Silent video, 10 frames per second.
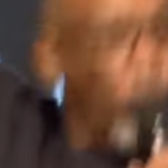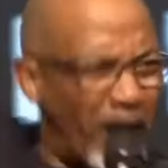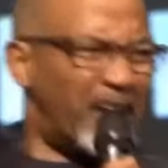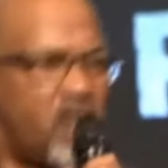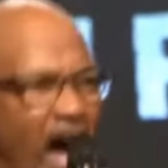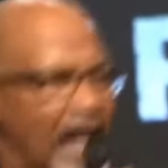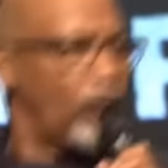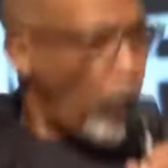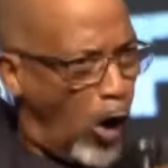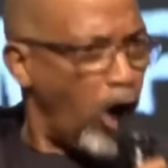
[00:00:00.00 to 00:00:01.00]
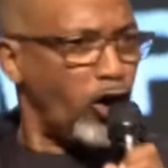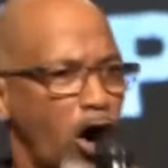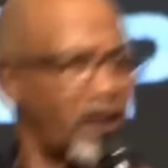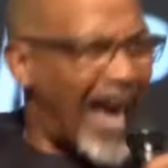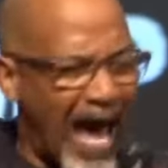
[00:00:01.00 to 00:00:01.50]
Witch and
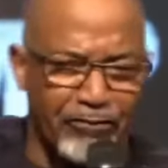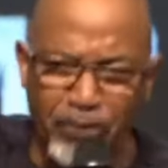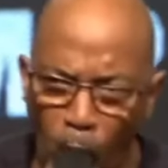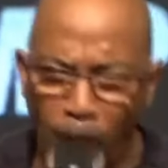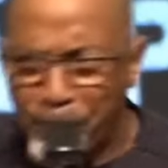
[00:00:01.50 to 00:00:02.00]
warlock, have your